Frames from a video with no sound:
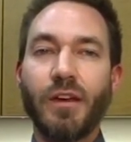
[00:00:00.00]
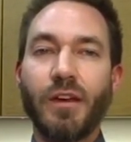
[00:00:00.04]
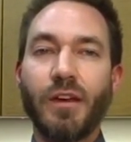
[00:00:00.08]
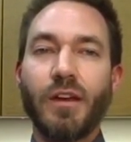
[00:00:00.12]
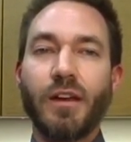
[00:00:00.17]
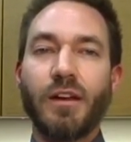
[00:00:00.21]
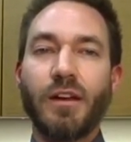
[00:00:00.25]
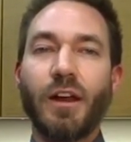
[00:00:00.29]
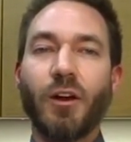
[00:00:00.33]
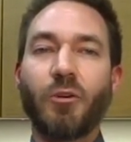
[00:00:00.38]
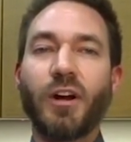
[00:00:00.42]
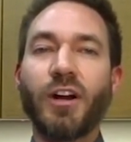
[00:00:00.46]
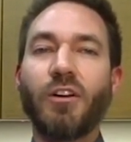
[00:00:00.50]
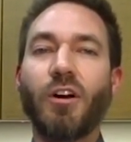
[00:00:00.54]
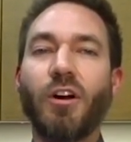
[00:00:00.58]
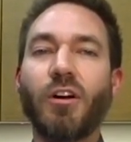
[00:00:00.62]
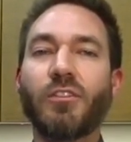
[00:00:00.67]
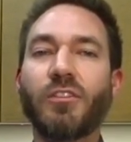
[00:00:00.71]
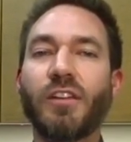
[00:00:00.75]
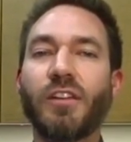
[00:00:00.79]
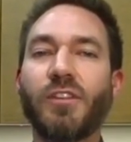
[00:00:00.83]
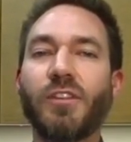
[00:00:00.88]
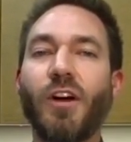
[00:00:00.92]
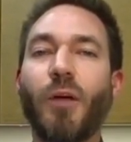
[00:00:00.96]
Now, credit cards
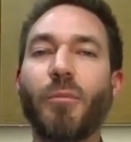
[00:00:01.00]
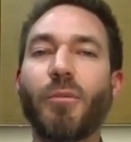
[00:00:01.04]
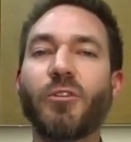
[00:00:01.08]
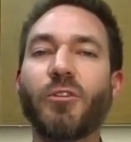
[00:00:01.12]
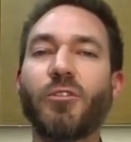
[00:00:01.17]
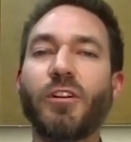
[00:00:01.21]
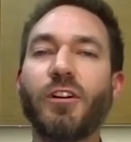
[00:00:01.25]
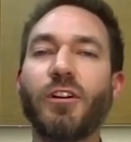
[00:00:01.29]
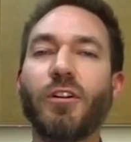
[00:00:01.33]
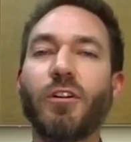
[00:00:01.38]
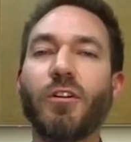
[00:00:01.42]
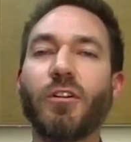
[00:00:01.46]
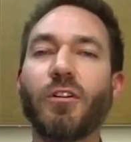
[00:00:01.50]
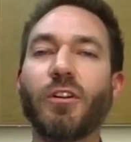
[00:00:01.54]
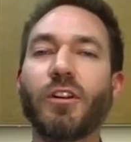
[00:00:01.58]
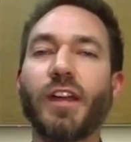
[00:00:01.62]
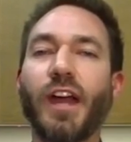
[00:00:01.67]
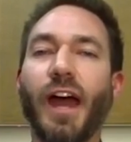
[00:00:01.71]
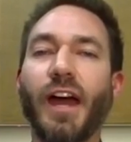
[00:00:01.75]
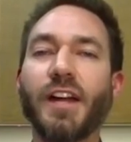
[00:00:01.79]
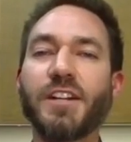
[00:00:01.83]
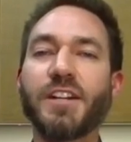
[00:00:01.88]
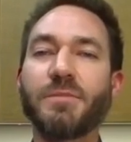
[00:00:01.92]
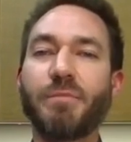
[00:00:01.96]
give you the opportunity to earn
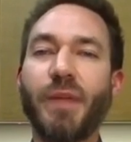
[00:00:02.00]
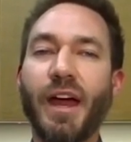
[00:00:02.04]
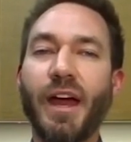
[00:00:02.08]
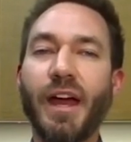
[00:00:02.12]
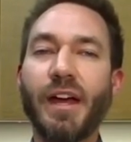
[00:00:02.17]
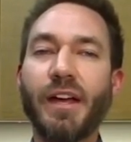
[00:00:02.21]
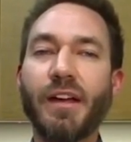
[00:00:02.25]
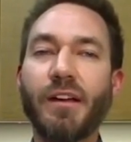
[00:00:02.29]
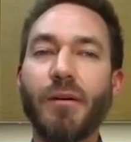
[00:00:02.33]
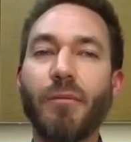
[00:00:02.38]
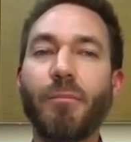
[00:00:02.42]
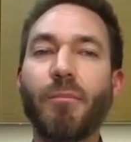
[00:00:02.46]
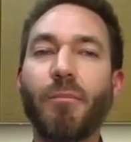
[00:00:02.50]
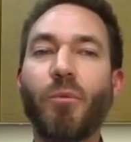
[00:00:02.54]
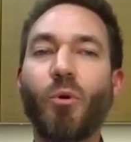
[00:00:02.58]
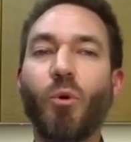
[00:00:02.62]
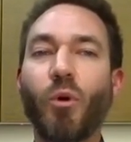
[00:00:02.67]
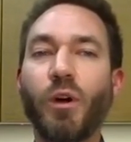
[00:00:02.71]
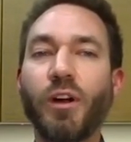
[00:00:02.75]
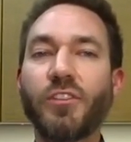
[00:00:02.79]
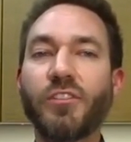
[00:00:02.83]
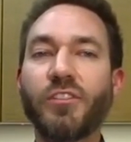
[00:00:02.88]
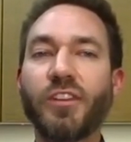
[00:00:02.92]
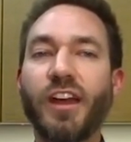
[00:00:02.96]
cash back,
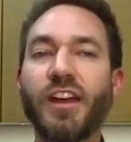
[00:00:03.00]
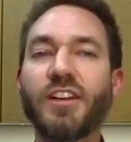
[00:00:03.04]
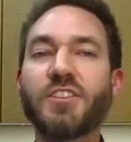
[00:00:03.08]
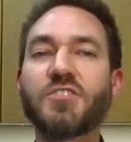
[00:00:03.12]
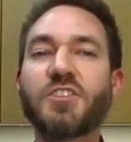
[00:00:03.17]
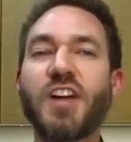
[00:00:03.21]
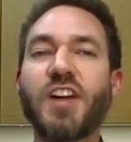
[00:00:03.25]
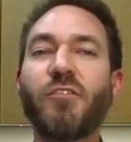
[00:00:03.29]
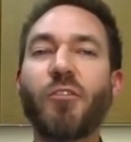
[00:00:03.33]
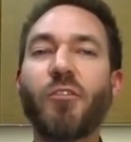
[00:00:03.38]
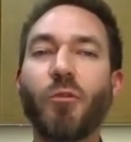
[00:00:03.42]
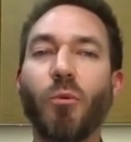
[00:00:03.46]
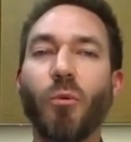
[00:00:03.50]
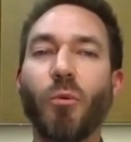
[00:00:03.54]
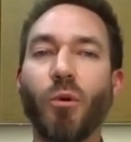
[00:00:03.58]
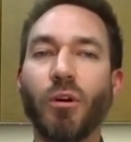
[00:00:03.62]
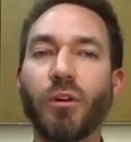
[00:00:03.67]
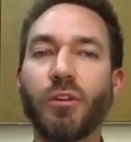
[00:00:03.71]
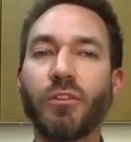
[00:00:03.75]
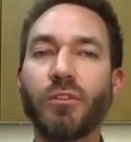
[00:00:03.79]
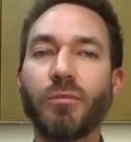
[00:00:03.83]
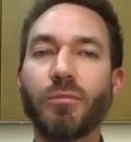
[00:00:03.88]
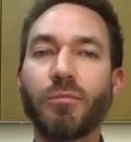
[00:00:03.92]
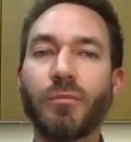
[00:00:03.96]
points, and travel
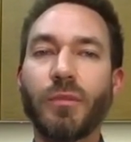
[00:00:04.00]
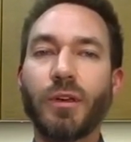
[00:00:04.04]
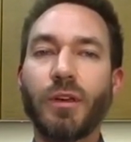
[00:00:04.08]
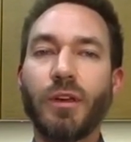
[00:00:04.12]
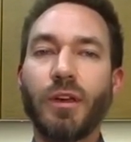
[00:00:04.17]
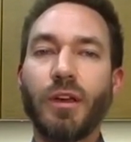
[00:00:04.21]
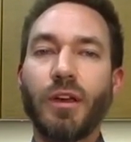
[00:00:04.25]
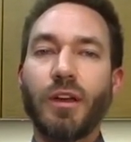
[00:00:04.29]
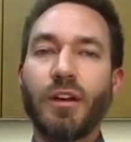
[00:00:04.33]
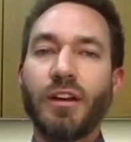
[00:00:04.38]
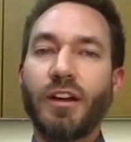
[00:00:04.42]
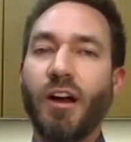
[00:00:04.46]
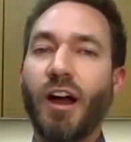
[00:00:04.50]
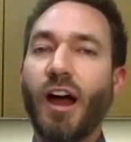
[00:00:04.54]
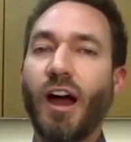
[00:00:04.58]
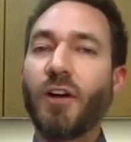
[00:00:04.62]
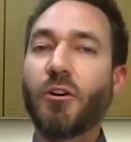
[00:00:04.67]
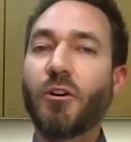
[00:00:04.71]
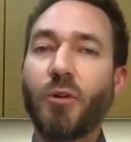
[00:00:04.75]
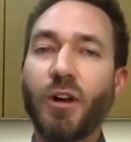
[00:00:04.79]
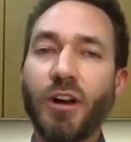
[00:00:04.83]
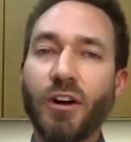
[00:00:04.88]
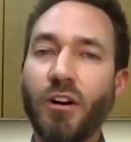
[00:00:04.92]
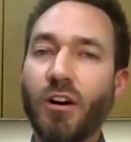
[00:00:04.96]
rewards. Now, how
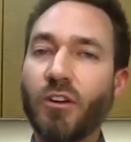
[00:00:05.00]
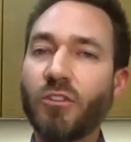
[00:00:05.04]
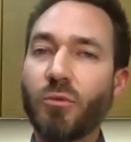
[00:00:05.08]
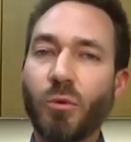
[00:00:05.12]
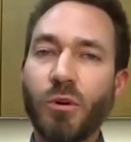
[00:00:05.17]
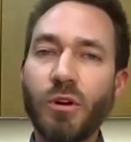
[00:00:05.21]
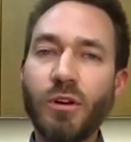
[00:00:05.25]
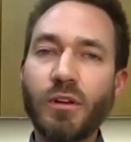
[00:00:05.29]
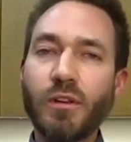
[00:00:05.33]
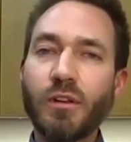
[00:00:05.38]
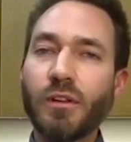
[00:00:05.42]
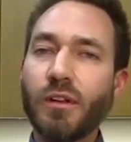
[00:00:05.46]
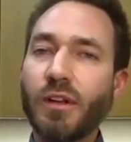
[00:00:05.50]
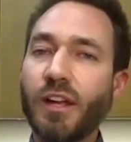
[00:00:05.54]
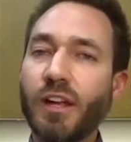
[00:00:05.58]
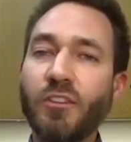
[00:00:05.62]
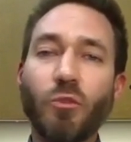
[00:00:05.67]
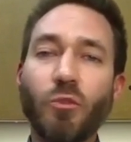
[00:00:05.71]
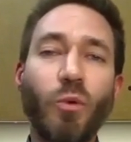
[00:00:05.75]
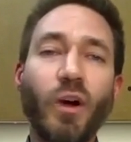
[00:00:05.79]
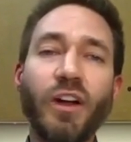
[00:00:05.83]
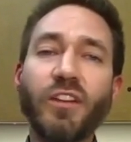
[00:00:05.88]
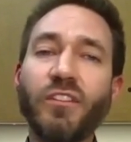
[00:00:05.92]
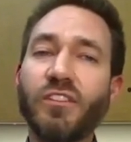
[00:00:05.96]
do credit cards work?
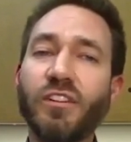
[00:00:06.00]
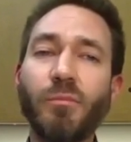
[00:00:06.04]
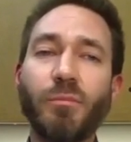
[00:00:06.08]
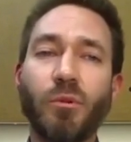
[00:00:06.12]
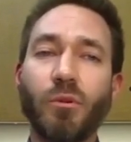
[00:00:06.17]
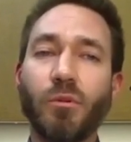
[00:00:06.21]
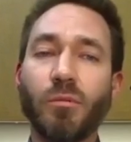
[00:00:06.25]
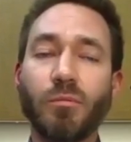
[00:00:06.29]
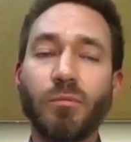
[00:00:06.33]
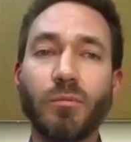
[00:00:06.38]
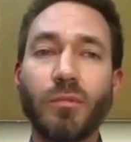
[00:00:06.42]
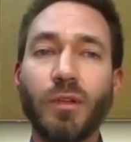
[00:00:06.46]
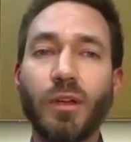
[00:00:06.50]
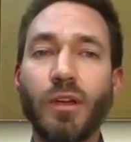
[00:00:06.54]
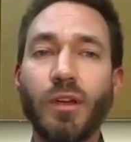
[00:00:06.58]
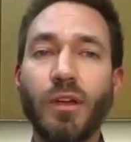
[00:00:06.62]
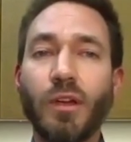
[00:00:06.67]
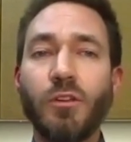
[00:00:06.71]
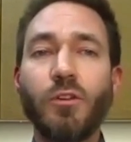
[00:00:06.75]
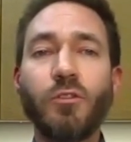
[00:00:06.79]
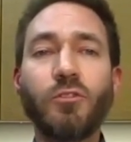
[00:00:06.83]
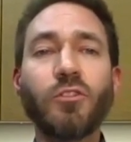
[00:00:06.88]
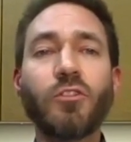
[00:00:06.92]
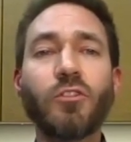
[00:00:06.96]
It's quite simple.
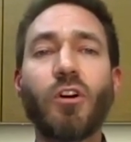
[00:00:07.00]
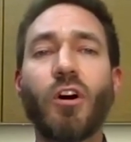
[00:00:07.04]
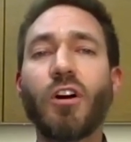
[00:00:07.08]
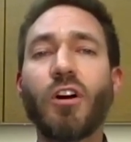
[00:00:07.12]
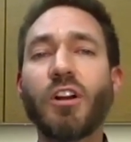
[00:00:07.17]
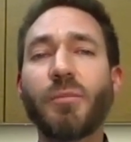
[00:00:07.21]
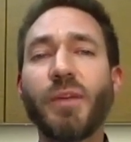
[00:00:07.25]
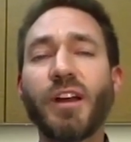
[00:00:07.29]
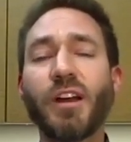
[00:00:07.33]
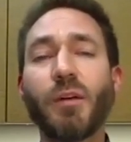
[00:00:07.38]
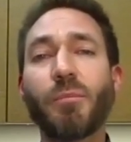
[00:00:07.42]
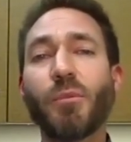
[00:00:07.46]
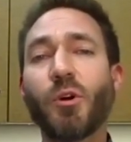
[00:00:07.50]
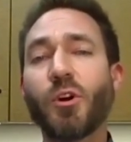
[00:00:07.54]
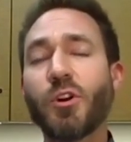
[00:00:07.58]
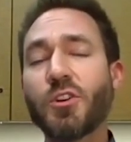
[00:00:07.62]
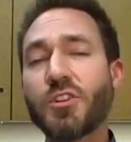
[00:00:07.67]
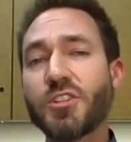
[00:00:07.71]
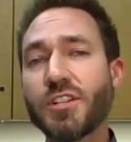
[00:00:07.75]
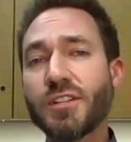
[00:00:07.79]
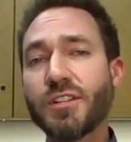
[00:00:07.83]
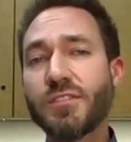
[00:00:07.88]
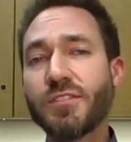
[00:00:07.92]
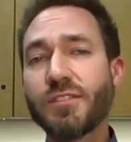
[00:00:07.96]
Use your card to make a
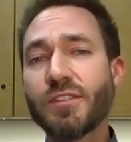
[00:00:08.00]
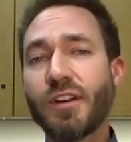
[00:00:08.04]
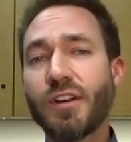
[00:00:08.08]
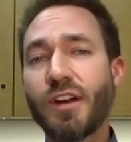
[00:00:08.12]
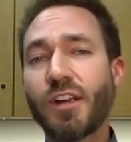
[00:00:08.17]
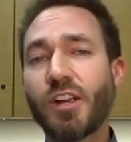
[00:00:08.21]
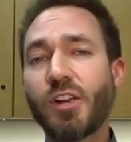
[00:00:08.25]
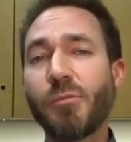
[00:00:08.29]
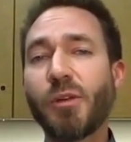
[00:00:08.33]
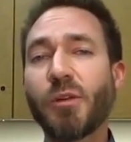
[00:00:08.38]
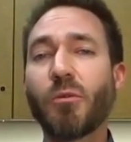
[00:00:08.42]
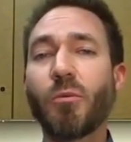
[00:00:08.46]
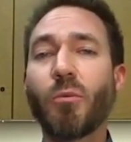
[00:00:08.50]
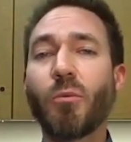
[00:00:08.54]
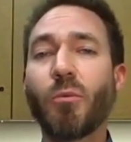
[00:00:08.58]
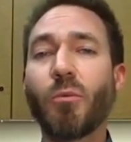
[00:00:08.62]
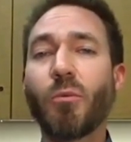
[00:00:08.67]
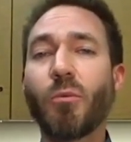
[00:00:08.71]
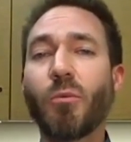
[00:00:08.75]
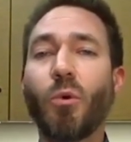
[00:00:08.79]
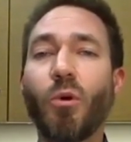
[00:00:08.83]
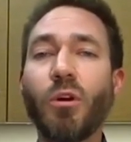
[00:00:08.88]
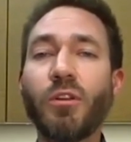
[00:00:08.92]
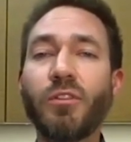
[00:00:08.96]
purchase, accumulate
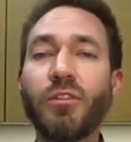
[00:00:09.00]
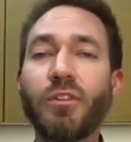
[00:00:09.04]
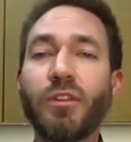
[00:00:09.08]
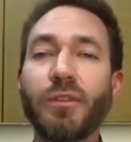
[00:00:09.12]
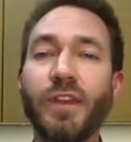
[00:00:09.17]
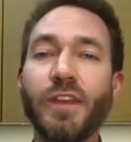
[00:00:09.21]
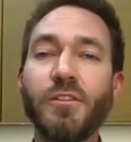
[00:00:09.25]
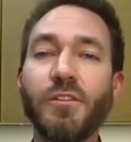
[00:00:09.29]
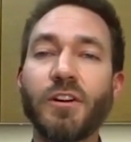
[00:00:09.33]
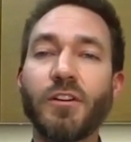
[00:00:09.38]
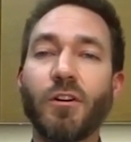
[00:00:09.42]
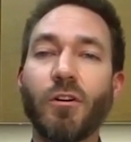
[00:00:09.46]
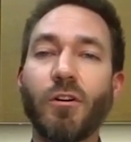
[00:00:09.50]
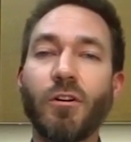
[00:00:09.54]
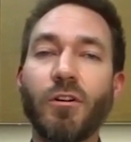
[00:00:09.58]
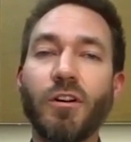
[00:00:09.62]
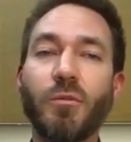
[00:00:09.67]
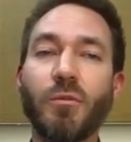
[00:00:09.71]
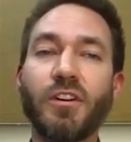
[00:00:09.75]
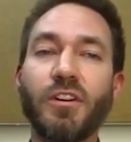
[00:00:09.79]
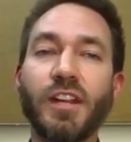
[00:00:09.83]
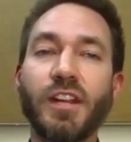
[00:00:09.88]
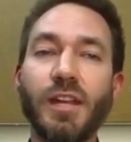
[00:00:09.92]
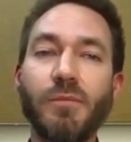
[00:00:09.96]
rewards that you can earn
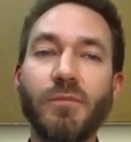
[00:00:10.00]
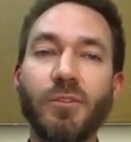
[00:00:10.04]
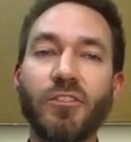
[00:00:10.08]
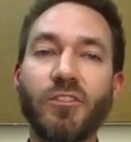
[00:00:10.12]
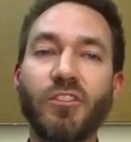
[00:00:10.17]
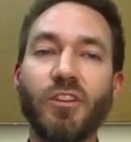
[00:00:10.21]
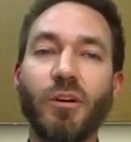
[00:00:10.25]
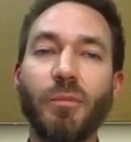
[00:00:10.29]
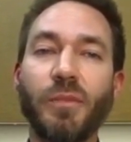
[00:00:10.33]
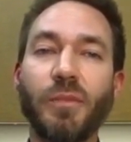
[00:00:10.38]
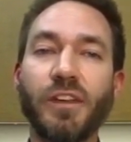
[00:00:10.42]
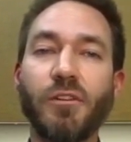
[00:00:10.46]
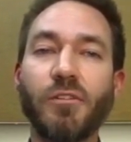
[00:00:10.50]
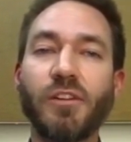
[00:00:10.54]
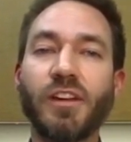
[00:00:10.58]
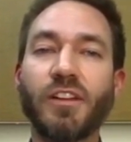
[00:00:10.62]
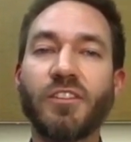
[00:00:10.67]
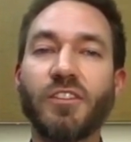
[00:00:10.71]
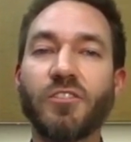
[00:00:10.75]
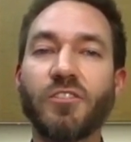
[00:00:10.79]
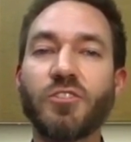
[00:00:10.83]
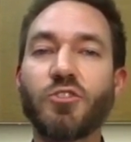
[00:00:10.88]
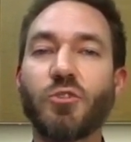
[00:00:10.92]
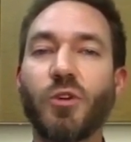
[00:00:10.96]
and redeem for something you
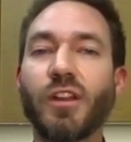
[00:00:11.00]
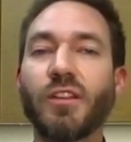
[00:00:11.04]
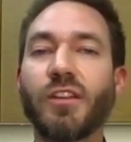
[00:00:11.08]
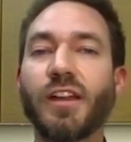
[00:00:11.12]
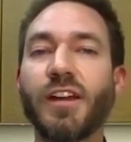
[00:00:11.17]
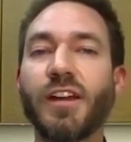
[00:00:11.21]
get to enjoy